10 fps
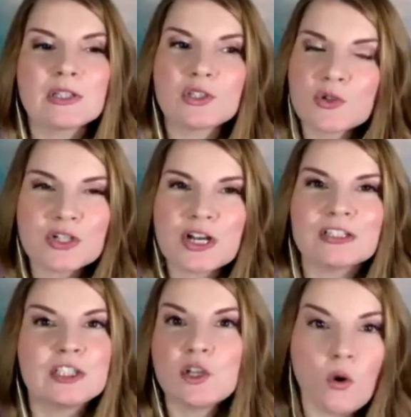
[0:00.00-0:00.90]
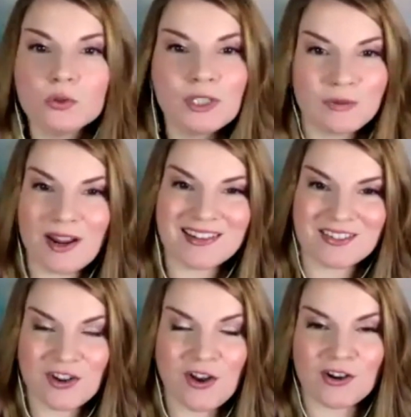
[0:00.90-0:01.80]
But those are not the only
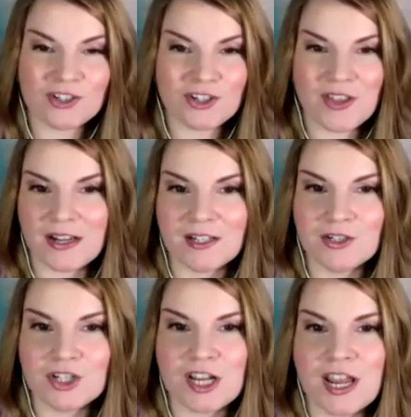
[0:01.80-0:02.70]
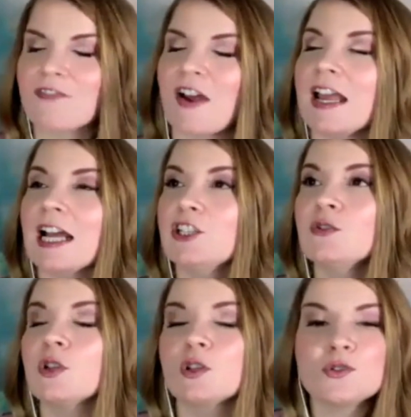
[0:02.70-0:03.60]
ways to conjure that energy. If I
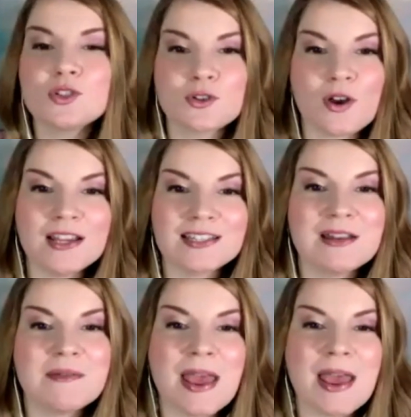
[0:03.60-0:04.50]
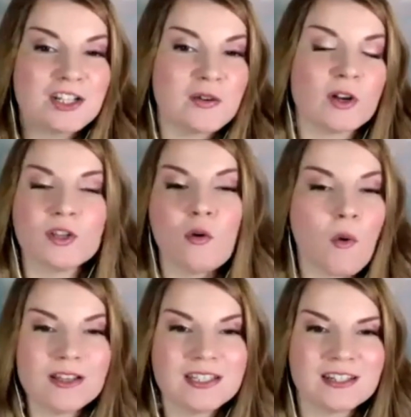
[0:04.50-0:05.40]
had you close your eyes and imagine what
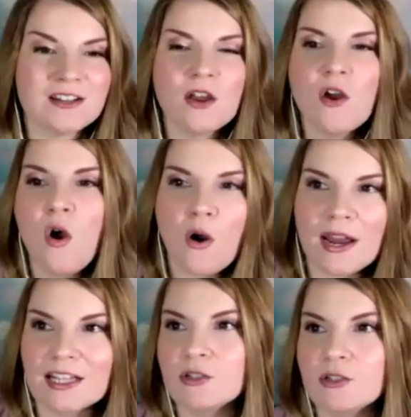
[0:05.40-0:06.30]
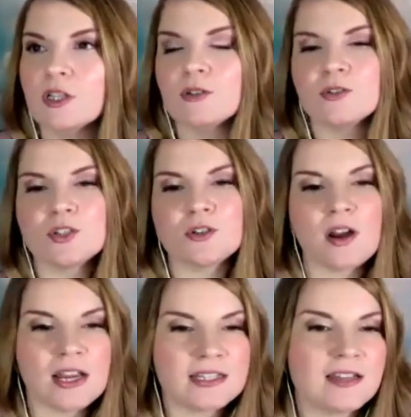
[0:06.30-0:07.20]
you wanted, or I had you close
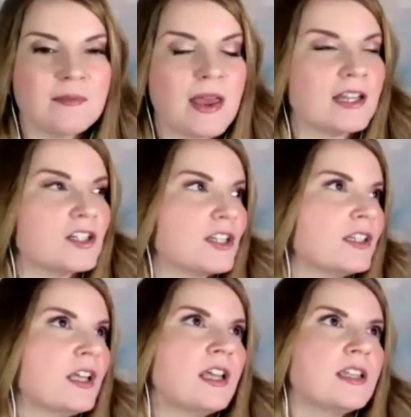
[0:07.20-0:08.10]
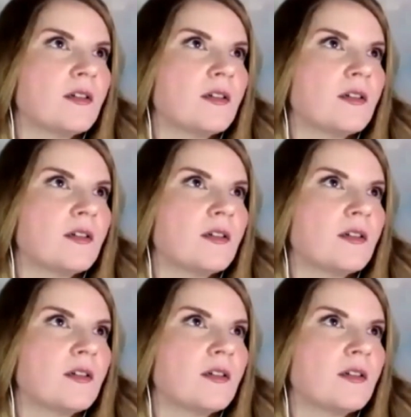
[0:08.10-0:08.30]
your eyes and imagine